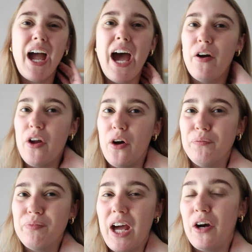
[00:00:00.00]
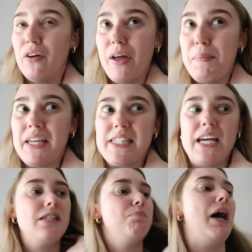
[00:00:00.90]
I don't know if that makes
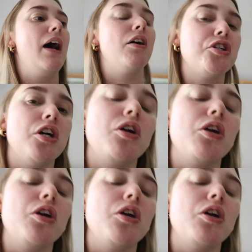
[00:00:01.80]
sense, but I'll show